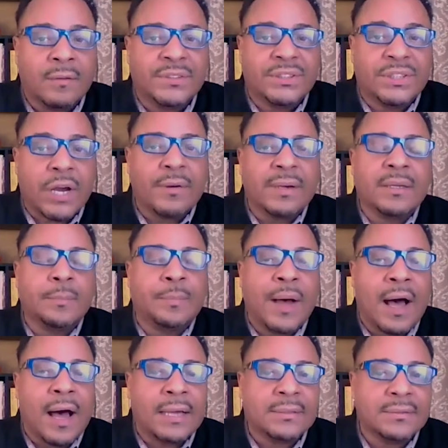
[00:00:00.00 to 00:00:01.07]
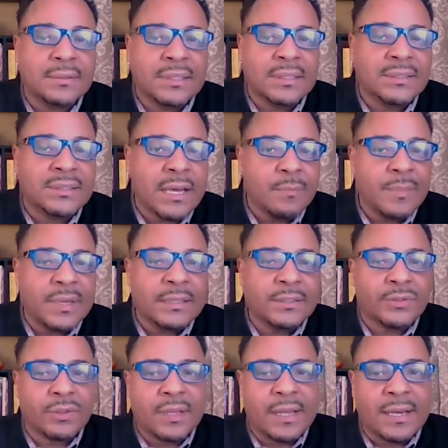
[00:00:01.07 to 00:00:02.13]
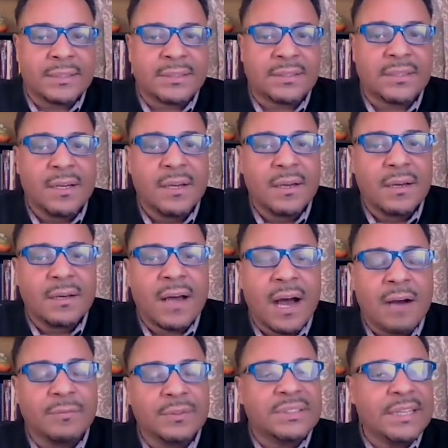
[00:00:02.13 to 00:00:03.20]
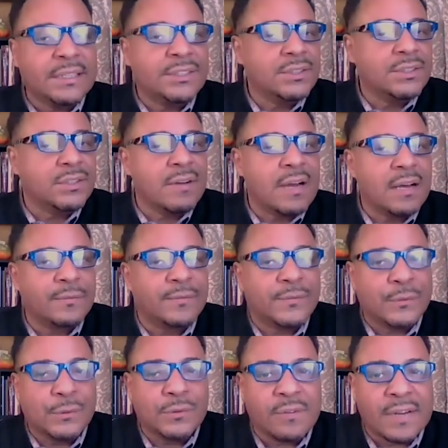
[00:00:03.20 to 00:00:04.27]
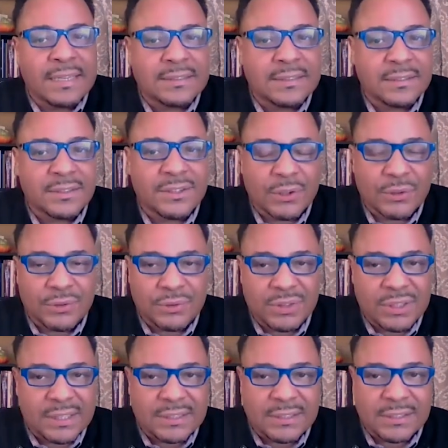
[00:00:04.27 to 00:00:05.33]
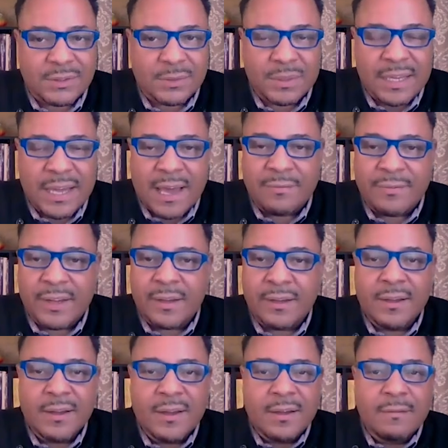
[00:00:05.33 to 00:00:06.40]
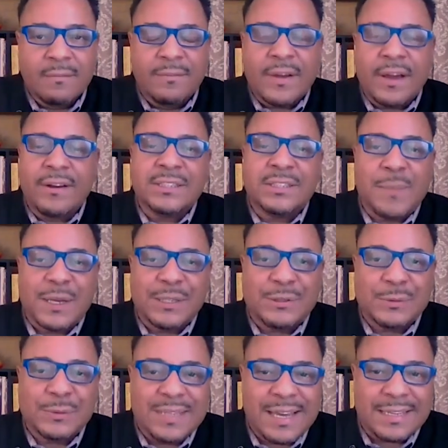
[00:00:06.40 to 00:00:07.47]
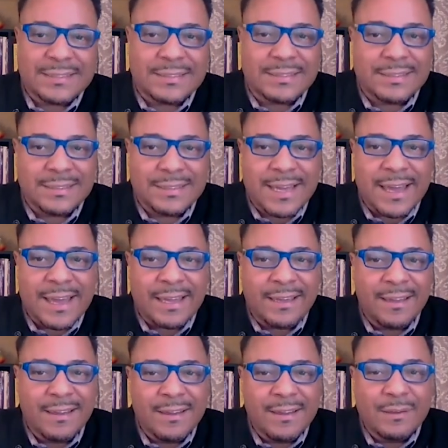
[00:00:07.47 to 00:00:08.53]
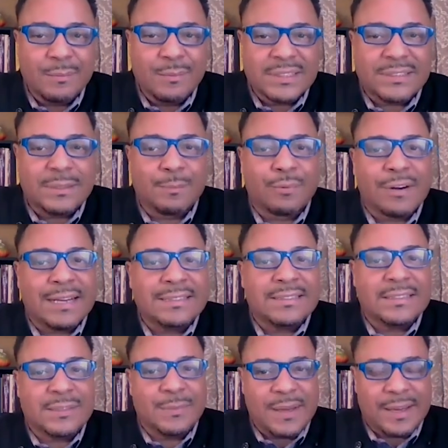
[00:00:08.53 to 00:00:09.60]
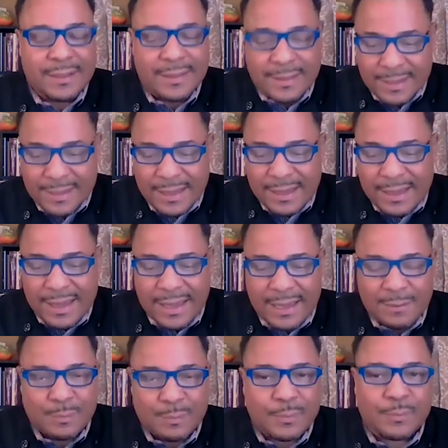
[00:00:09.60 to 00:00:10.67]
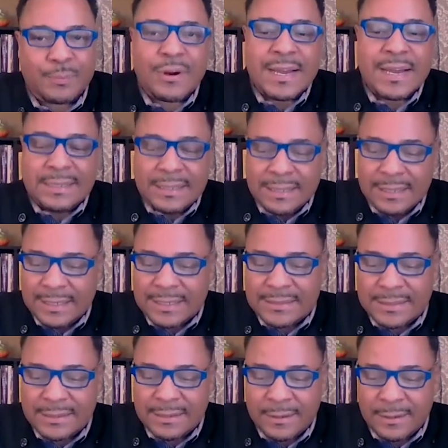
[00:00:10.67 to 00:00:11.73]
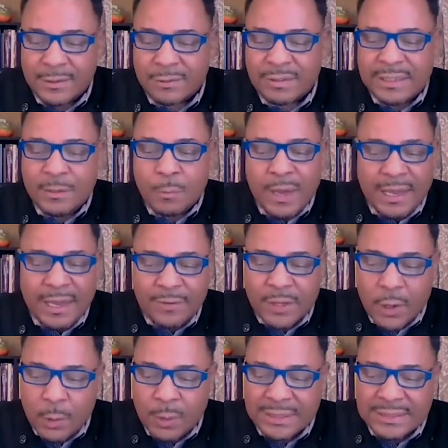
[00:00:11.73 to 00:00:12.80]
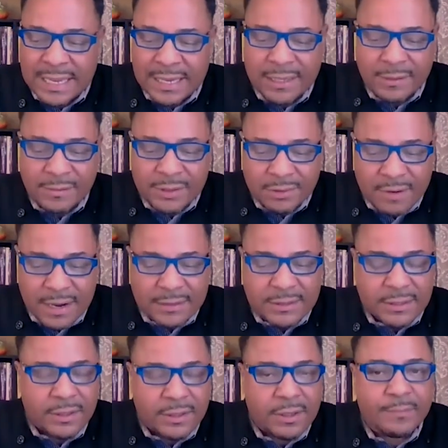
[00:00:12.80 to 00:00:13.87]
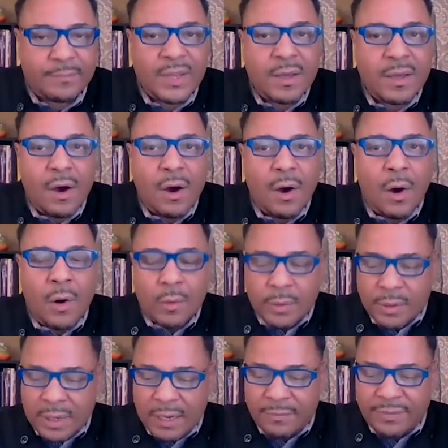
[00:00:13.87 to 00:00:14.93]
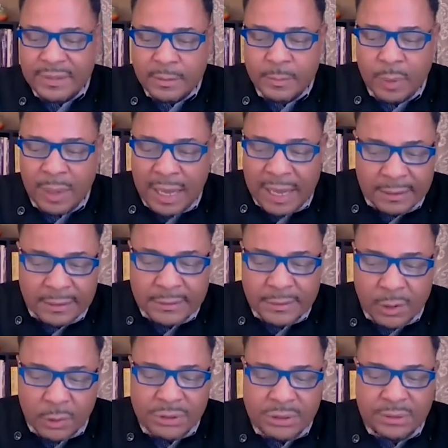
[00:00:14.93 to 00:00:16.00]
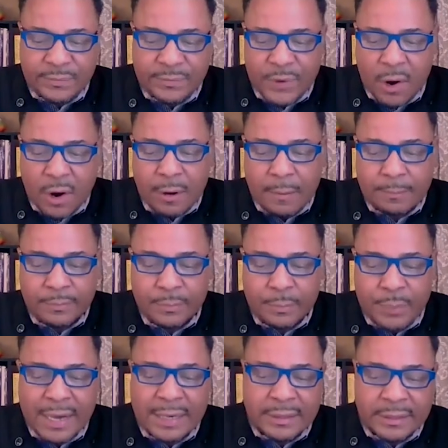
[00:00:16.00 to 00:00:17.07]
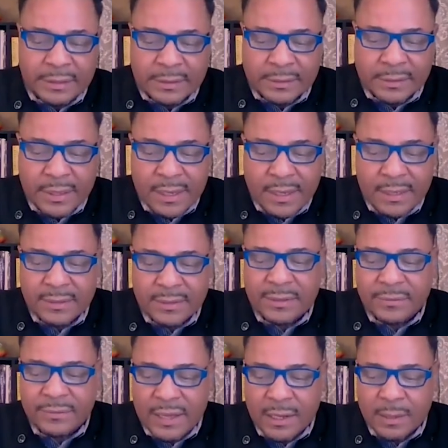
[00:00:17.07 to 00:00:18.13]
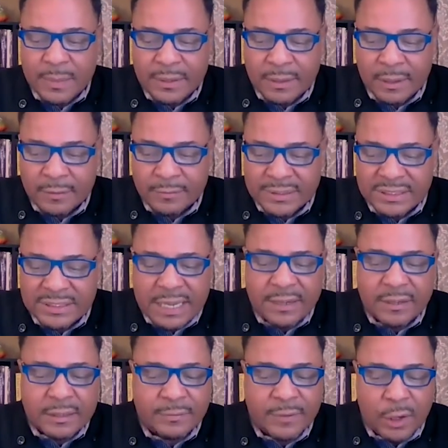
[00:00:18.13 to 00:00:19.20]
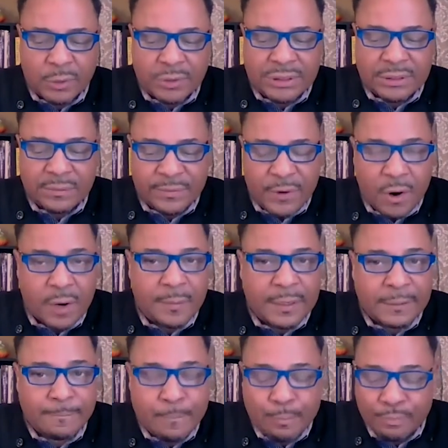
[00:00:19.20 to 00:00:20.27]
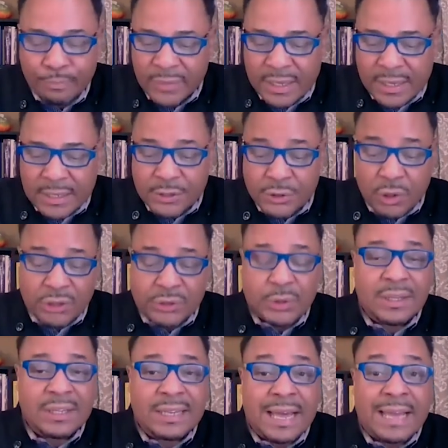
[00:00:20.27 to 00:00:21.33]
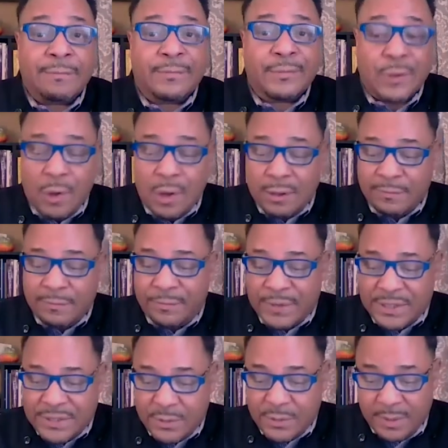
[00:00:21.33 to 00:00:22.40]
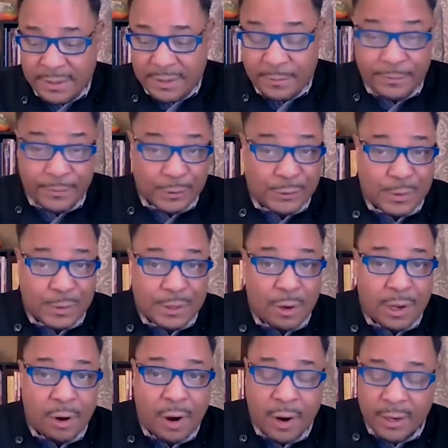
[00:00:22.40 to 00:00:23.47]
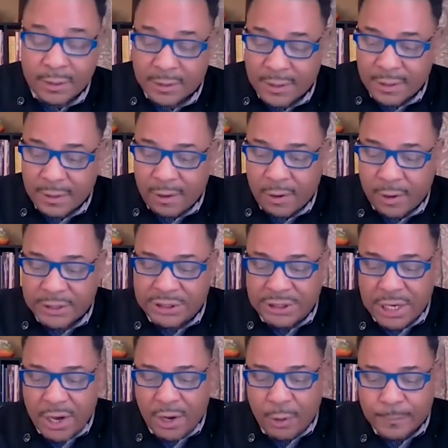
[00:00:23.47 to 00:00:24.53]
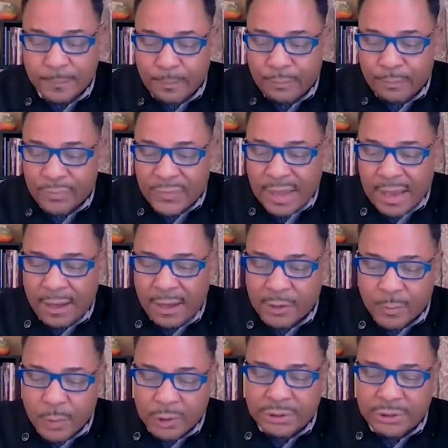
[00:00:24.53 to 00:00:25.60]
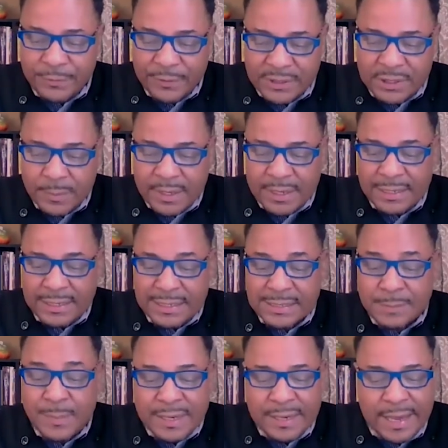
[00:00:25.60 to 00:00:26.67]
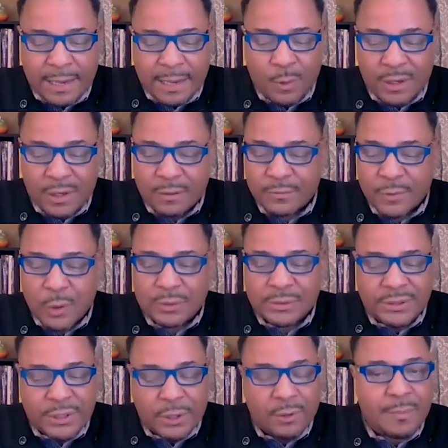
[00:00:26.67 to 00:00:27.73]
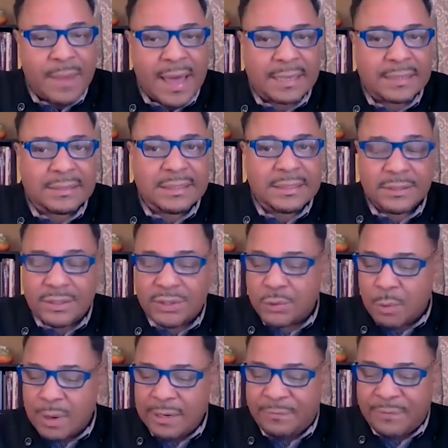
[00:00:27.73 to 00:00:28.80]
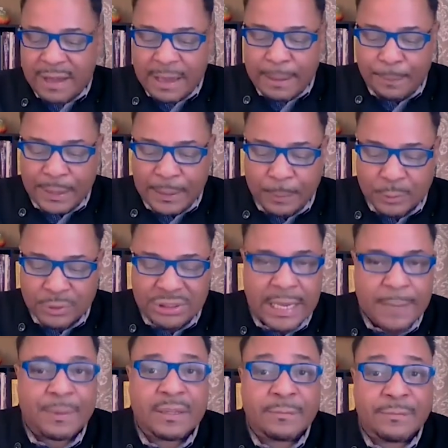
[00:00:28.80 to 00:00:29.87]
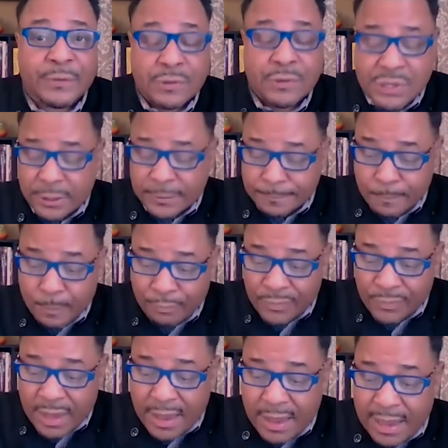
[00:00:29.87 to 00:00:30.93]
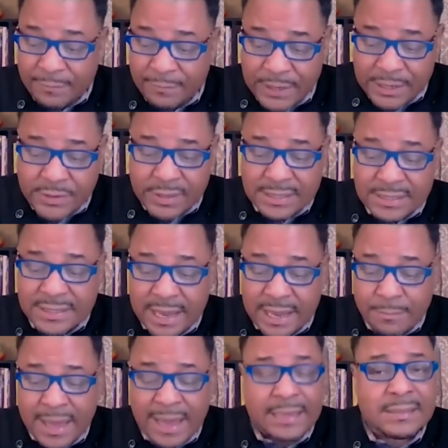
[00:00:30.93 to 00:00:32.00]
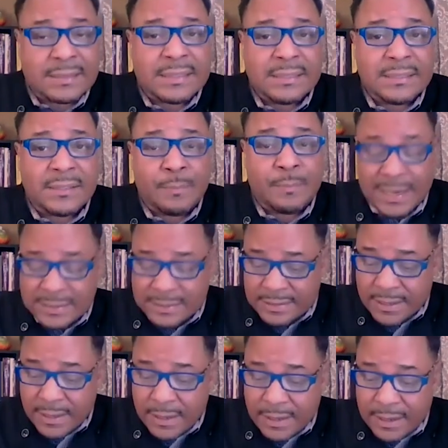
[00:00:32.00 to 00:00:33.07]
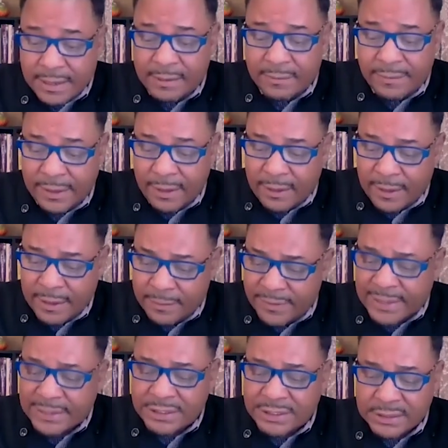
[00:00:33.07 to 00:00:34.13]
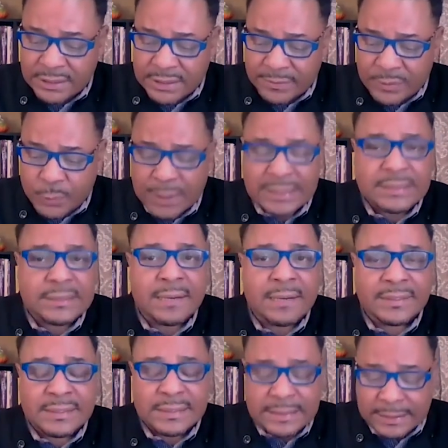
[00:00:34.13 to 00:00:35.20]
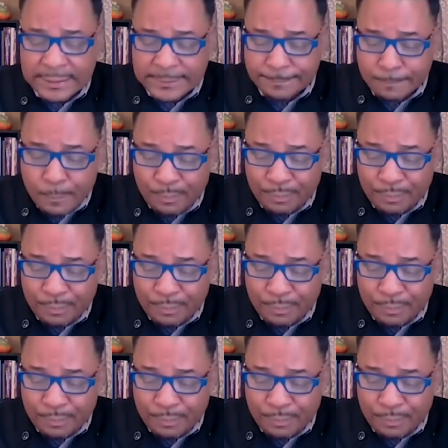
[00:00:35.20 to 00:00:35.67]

Stirring the Pot in 10 minutes or less, conversations around food, race, and social justice. We have a very special guest today, Mr. Bren Smith. And Bren is a GreenWave co-executive director, owner of Thimble Island Ocean Farm, pioneered the development of regenerative ocean farming. He's also a lifelong fisherman, the first one on our show, a commercial fisherman, and he's been named one of Rolling Stone magazine's 25 People Shaping the Future and featured in Time magazine's Best Inventions of 2017.